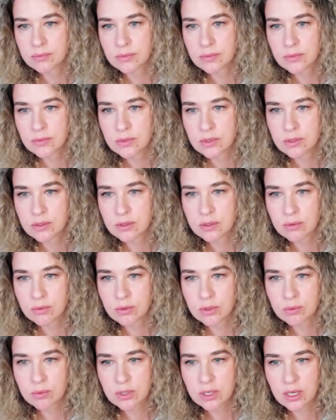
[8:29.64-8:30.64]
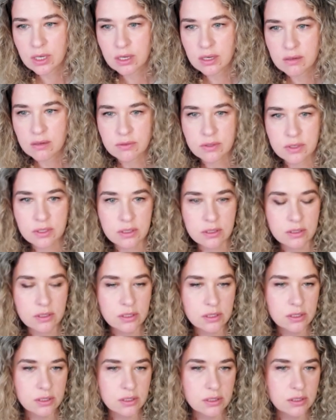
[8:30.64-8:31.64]
Let's see what we have. Here
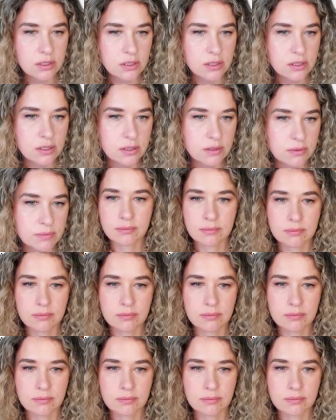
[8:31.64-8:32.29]
it is.